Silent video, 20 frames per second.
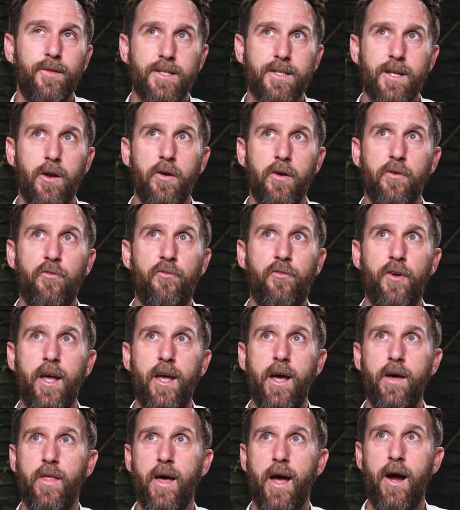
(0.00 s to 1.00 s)
there's a lot of
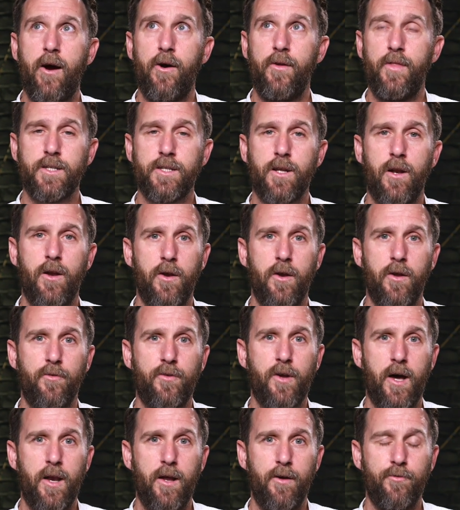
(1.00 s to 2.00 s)
fear there, and there's a lot
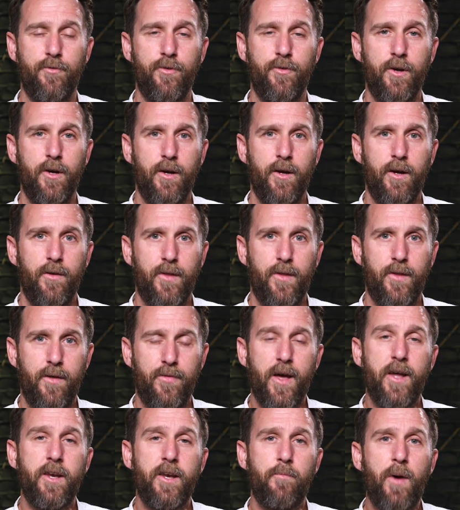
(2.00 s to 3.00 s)
of kind of,
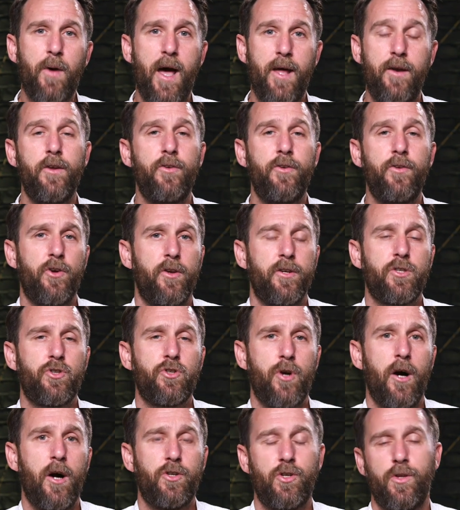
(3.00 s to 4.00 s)
that they're dependent on a
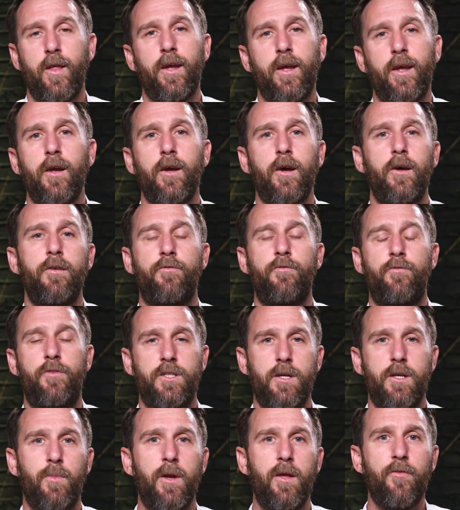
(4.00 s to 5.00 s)
structure that they can kind of
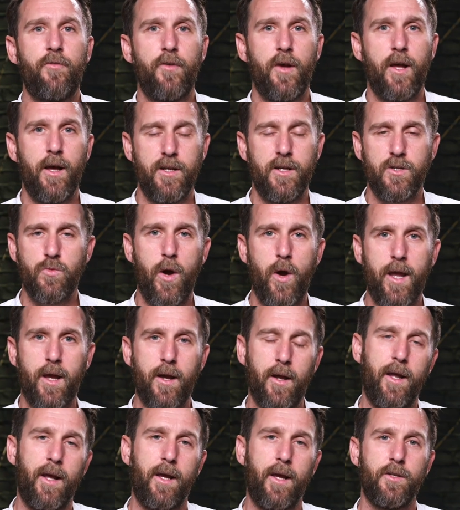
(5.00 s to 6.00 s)
visibly feel is
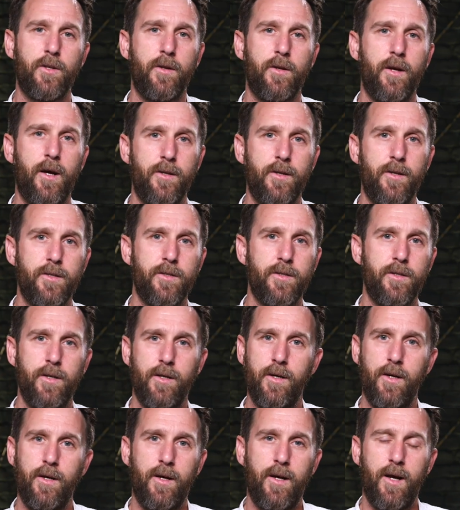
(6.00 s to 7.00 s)
weakening and and
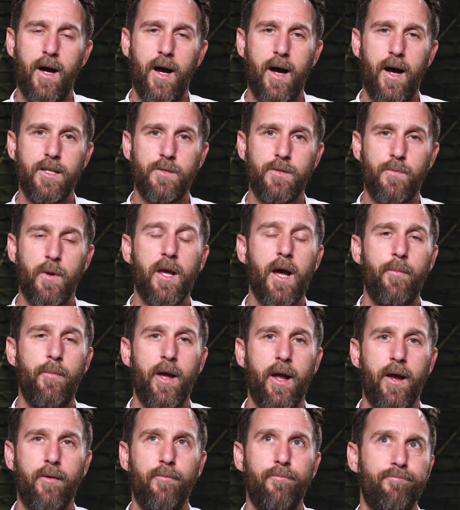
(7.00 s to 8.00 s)
uh, is
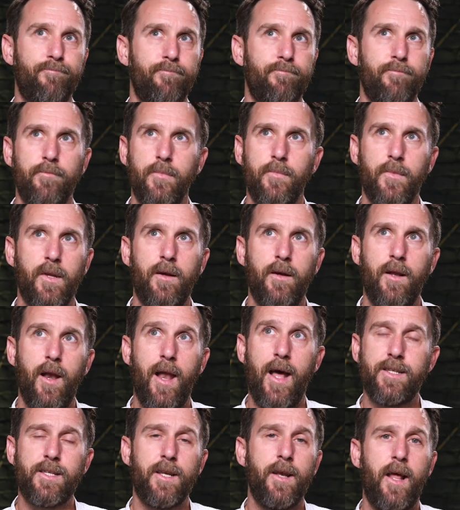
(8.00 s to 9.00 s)
becoming
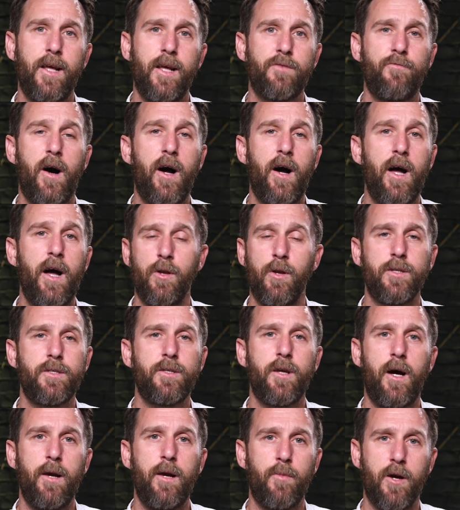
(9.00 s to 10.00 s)
less and less viable
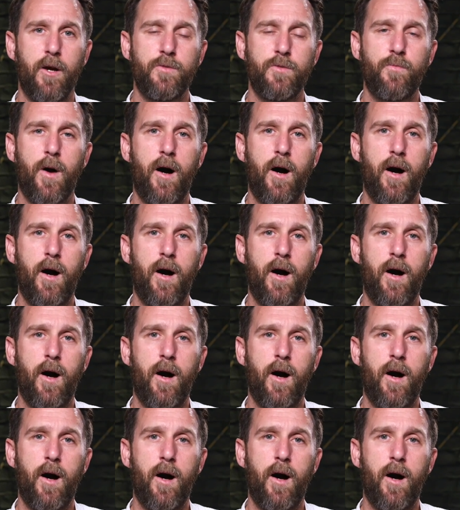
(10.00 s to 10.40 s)
as time goes